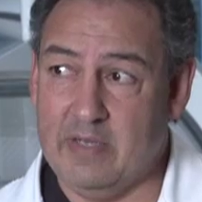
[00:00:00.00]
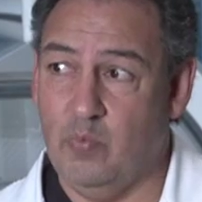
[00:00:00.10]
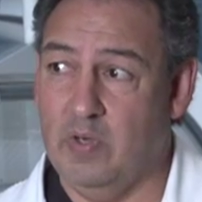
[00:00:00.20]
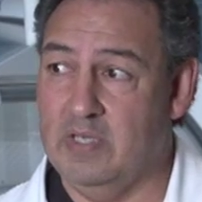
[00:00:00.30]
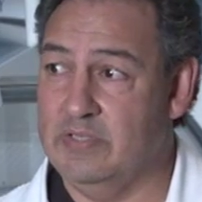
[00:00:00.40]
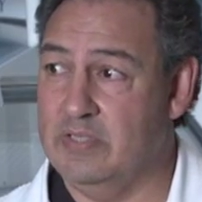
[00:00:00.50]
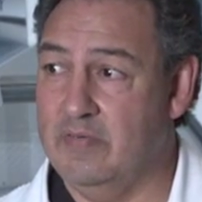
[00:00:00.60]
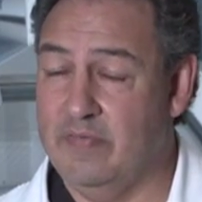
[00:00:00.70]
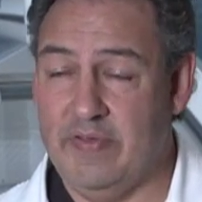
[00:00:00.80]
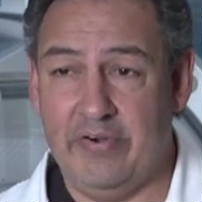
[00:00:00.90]
it was
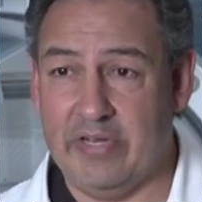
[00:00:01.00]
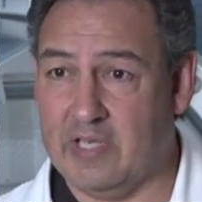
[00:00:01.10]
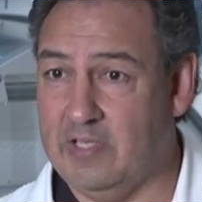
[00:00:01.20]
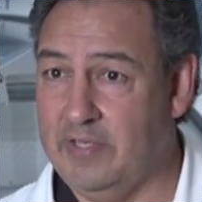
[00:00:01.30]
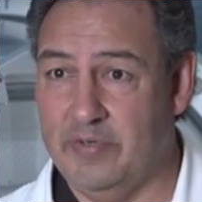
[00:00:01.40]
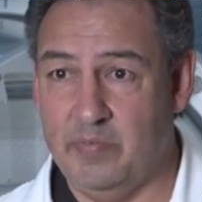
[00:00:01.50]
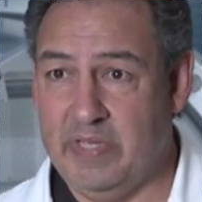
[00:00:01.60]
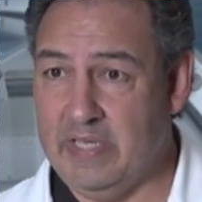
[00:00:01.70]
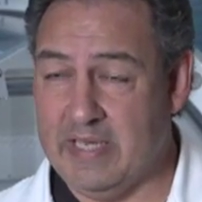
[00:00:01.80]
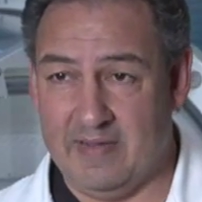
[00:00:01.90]
very clear to
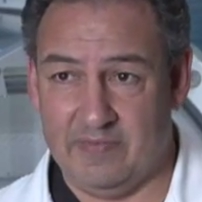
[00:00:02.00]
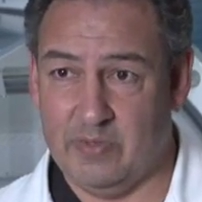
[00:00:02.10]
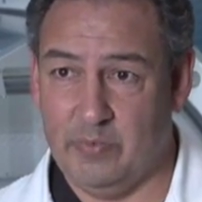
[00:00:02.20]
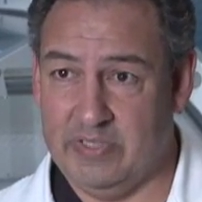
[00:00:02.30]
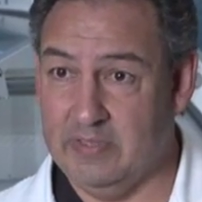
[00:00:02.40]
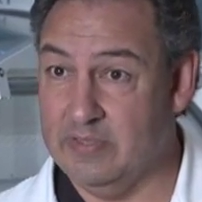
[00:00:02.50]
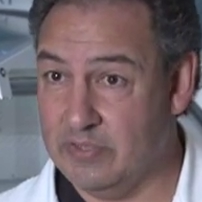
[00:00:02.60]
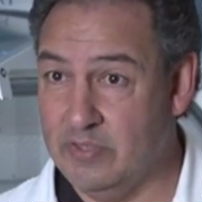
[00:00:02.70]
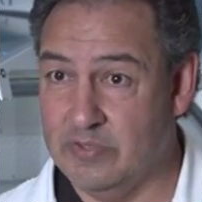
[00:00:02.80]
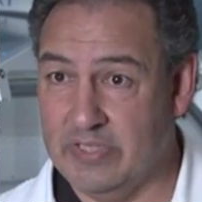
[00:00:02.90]
me after we did the
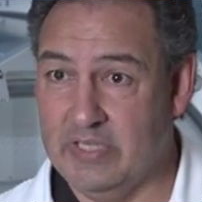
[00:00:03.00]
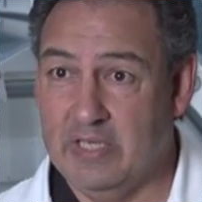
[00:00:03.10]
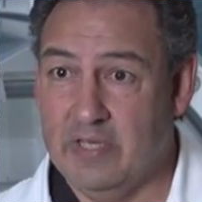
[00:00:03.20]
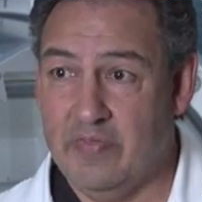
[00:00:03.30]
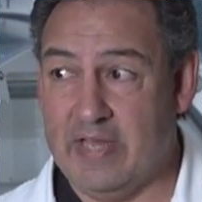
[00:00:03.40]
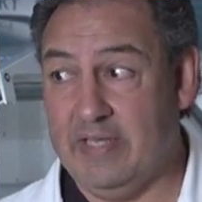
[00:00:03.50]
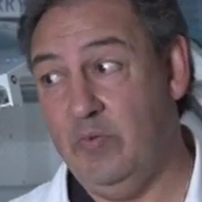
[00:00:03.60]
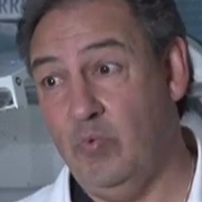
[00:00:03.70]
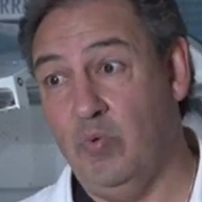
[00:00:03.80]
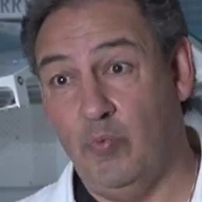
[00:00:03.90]
surgery that
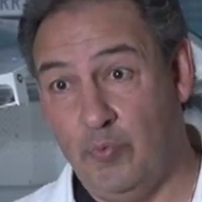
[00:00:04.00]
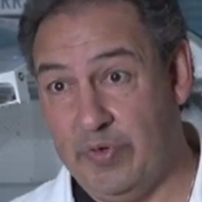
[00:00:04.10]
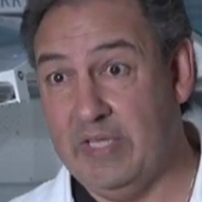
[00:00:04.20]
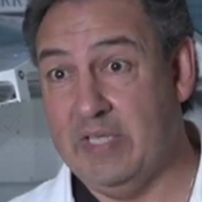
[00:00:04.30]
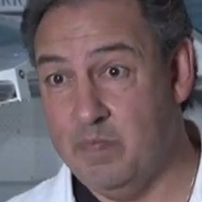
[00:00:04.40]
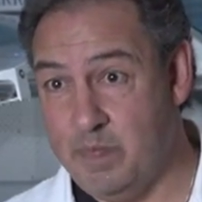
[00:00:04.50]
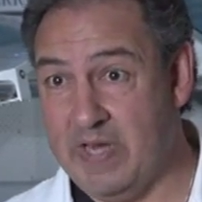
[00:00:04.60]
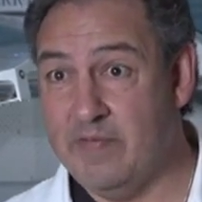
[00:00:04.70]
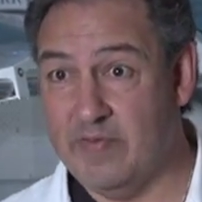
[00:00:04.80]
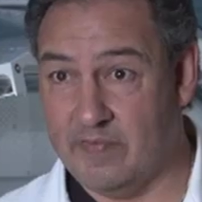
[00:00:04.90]
he will really
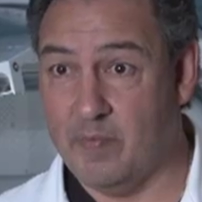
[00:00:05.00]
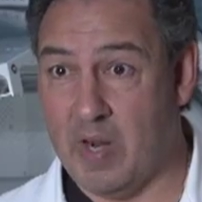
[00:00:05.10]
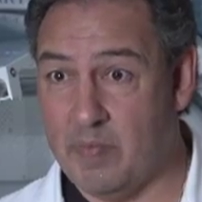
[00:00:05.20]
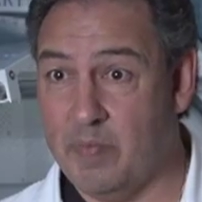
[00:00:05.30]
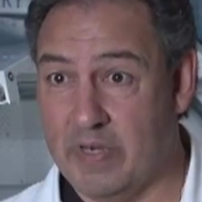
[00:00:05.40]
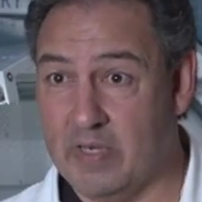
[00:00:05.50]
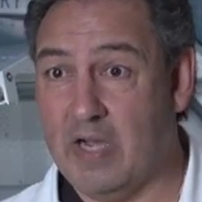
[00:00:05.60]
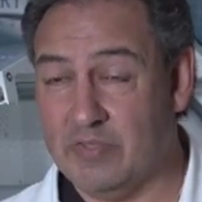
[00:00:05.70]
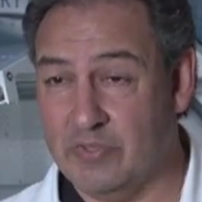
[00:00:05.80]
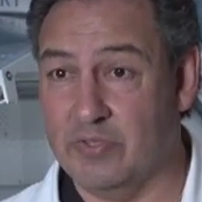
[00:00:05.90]
benefit from hyperbaric
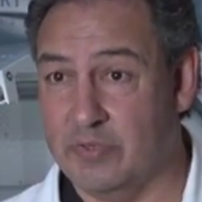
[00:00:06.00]
oxygen